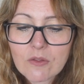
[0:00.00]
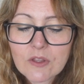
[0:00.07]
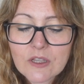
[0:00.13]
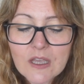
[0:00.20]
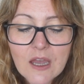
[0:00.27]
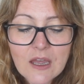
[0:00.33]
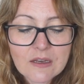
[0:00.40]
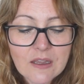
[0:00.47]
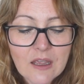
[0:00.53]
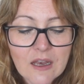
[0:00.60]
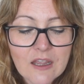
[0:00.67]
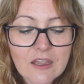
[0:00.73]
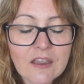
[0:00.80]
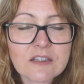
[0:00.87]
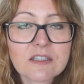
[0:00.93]
the Yarn
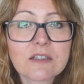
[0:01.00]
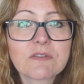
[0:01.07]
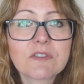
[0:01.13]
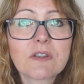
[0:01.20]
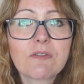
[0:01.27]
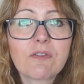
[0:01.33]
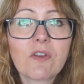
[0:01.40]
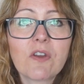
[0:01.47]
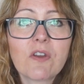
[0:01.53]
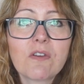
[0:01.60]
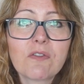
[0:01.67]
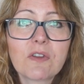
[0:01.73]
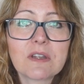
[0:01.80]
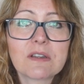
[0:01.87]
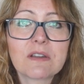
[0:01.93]
Collective's
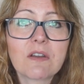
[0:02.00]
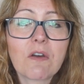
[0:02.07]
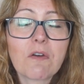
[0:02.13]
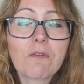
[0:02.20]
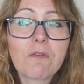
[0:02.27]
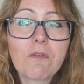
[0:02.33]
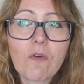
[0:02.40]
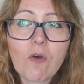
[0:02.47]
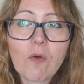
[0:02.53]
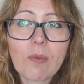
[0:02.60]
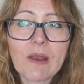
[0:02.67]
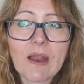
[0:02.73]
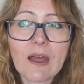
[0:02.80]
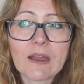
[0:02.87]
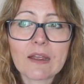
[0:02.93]
Fleurville
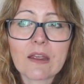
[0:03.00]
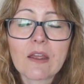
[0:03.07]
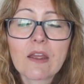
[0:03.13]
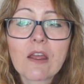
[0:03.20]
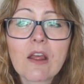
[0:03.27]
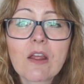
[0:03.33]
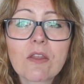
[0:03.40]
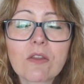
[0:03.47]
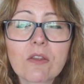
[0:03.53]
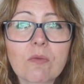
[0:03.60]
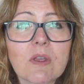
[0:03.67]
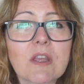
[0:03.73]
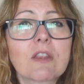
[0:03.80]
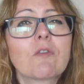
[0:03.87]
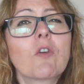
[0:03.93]
4-ply the other
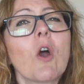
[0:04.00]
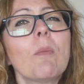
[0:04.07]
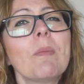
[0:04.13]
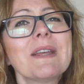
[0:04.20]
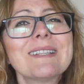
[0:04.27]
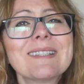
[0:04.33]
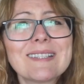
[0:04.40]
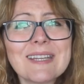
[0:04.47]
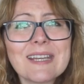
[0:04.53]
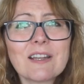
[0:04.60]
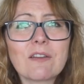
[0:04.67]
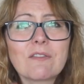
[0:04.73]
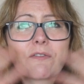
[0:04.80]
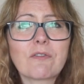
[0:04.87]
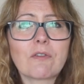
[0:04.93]
week. They've got a big sale
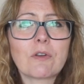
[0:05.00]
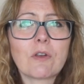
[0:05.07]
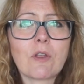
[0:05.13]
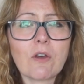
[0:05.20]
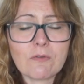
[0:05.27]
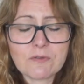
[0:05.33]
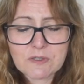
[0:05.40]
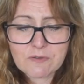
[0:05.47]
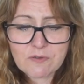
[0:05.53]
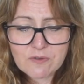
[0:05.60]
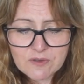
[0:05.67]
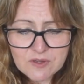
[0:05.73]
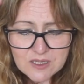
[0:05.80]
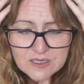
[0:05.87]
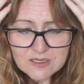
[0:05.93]
on for a lot of
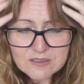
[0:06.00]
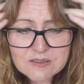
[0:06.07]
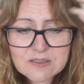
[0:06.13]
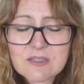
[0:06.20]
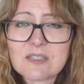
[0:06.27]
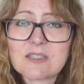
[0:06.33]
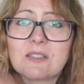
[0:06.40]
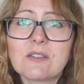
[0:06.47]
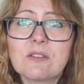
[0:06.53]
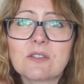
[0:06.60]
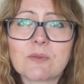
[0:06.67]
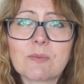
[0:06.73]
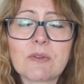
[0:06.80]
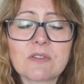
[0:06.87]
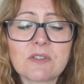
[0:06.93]
different things. This is not
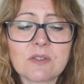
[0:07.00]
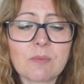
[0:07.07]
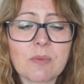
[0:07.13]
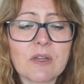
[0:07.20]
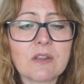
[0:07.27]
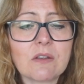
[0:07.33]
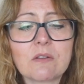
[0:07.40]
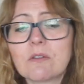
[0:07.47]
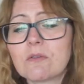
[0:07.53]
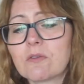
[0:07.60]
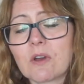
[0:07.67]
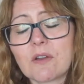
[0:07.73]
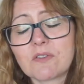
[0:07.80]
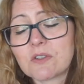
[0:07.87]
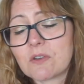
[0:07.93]
sponsored by
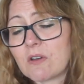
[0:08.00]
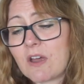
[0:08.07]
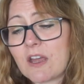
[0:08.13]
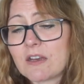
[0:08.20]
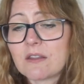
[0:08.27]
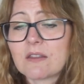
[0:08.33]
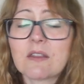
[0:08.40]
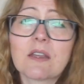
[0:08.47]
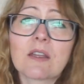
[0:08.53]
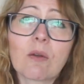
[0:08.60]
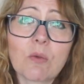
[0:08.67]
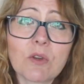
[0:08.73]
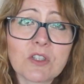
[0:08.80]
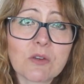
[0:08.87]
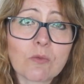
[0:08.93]
Lovecrafts or anything.
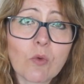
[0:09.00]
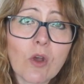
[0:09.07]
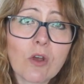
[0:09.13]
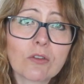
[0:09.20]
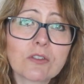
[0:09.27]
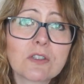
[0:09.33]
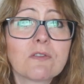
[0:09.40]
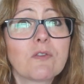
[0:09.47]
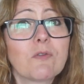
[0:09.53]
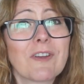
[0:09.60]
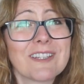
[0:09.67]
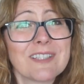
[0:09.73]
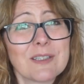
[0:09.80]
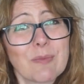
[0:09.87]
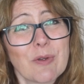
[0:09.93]
I wish it was, if you
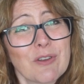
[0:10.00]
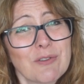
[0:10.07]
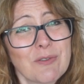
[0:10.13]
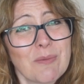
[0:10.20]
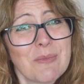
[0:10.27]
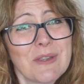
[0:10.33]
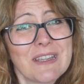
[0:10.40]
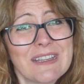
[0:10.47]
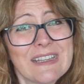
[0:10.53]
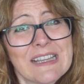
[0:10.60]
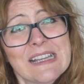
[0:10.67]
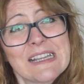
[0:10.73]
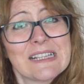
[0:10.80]
fancy sponsoring me